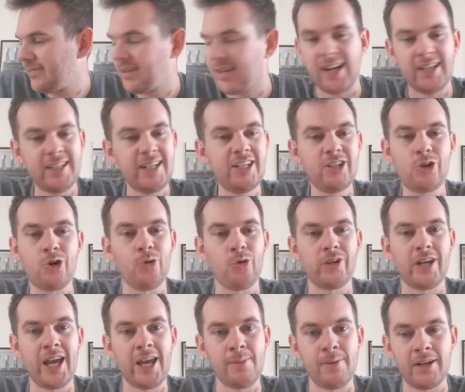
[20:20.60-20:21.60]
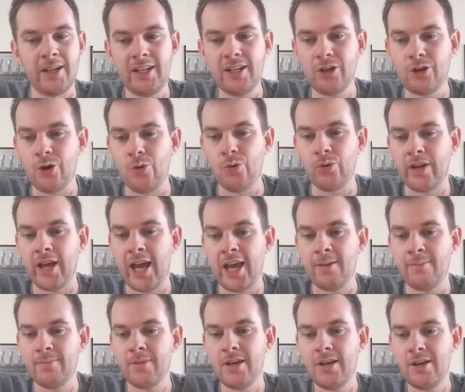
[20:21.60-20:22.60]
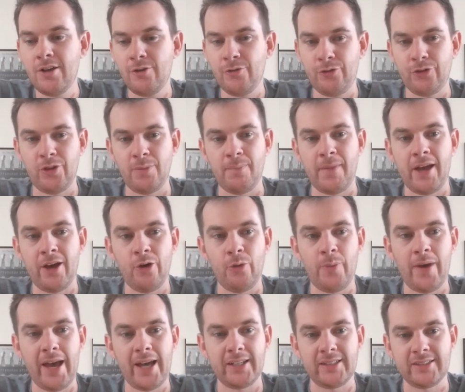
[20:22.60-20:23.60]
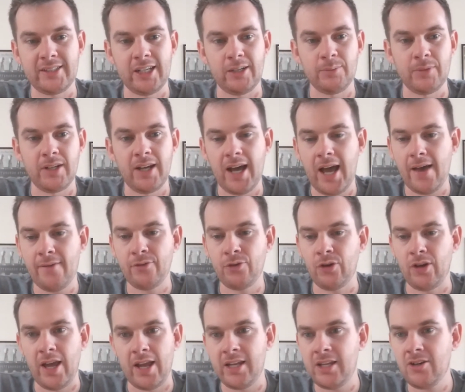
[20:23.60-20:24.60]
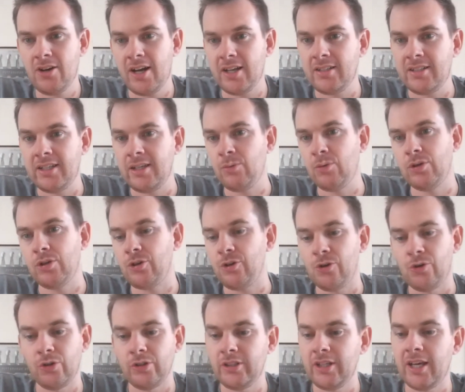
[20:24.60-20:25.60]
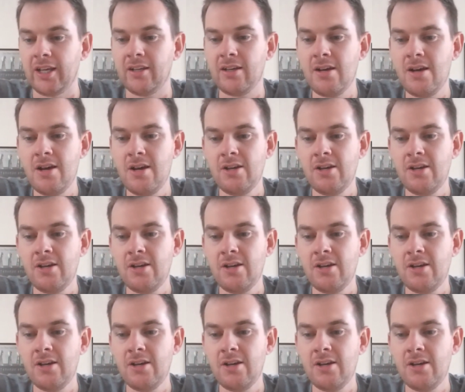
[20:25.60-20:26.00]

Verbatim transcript: I need a cool name. I need a cool name for the mailbag segment. I haven't got any idea what to call it yet.